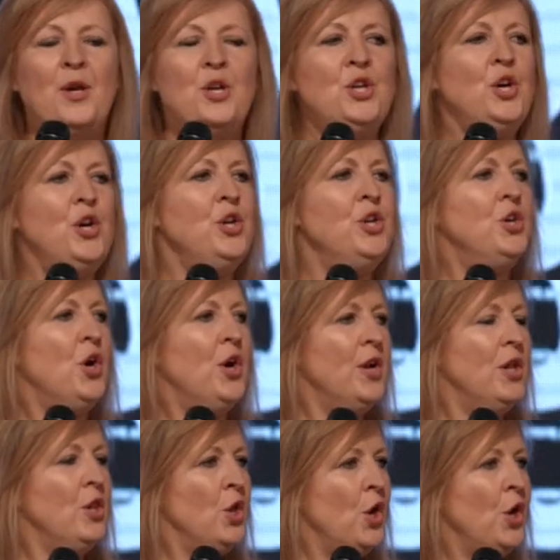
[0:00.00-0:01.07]
but you know, you've got
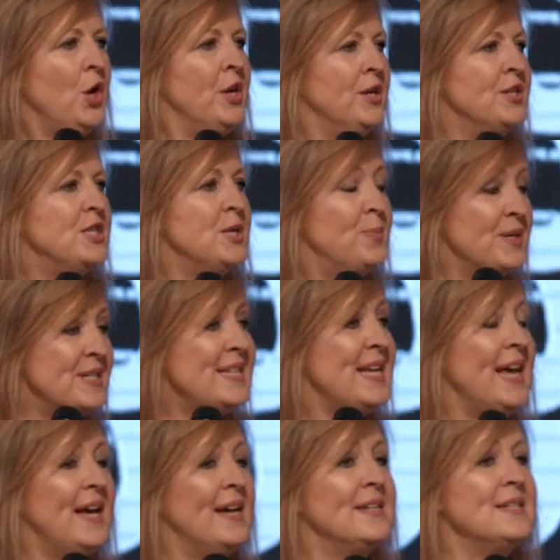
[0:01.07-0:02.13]
to learn to
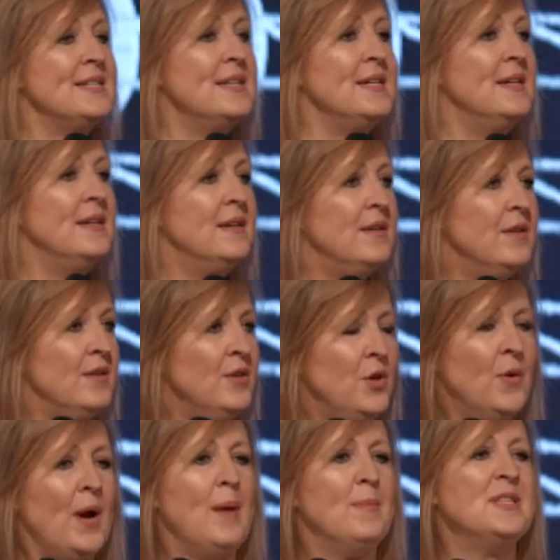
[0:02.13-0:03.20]
protect
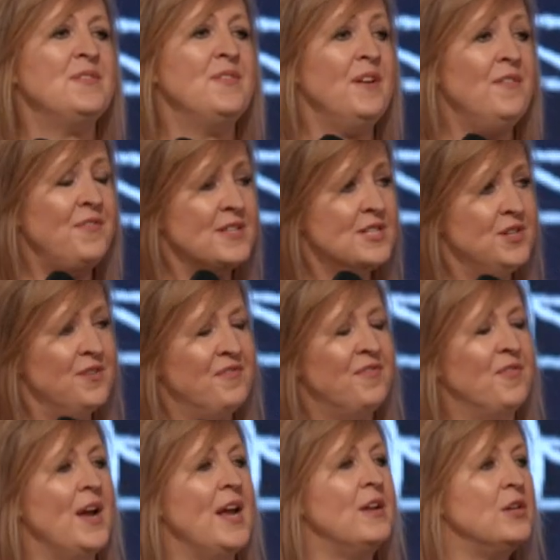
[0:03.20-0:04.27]
your atmosphere, if it's your
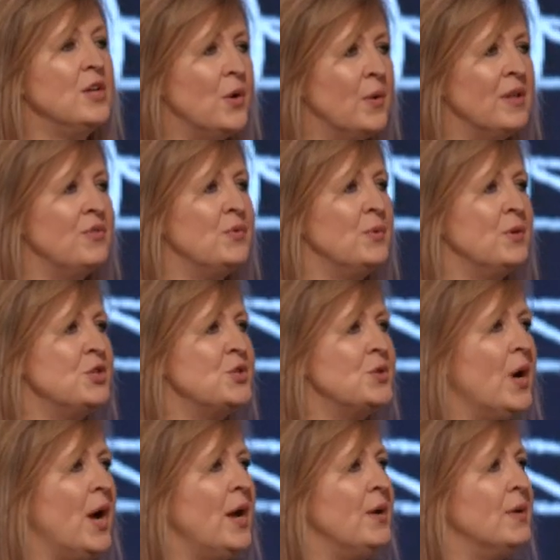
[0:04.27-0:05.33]
friend going through a
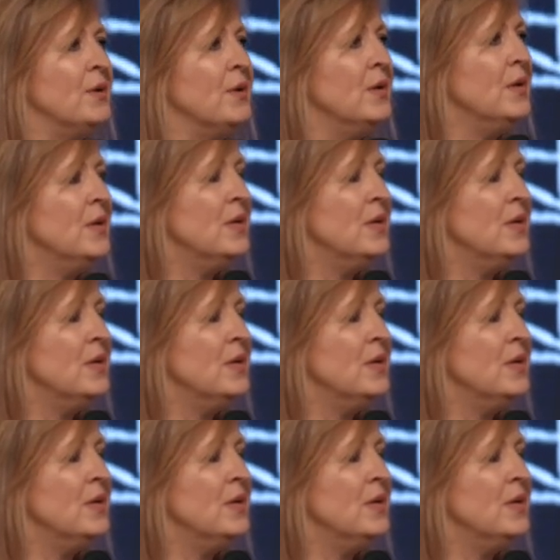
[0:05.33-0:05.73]
trial,